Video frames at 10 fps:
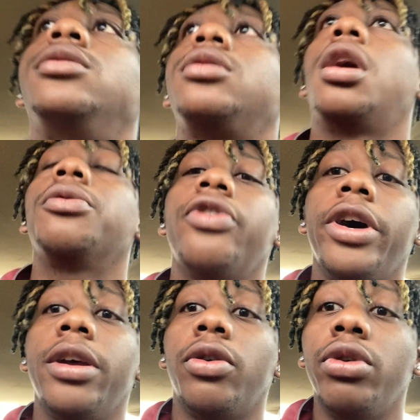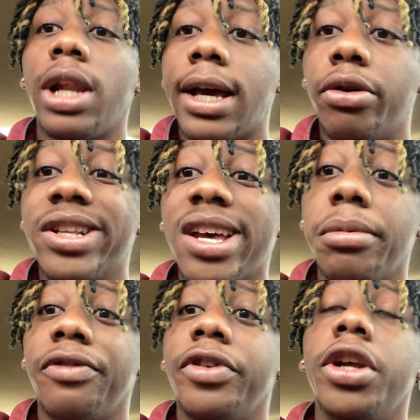I'm trying to what like what type
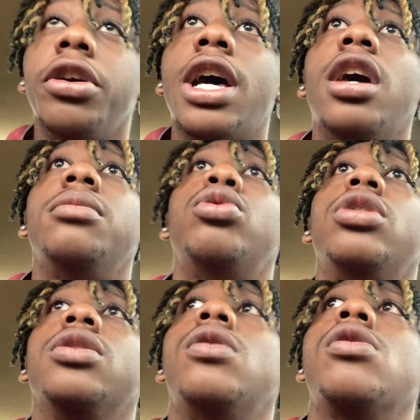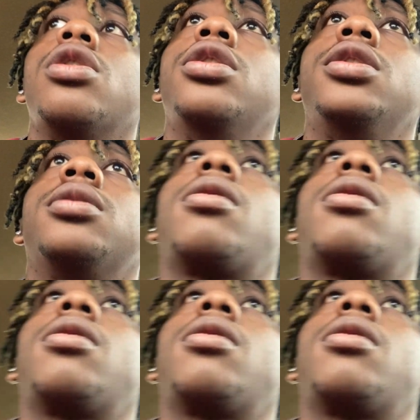of video y'all boys want? Cause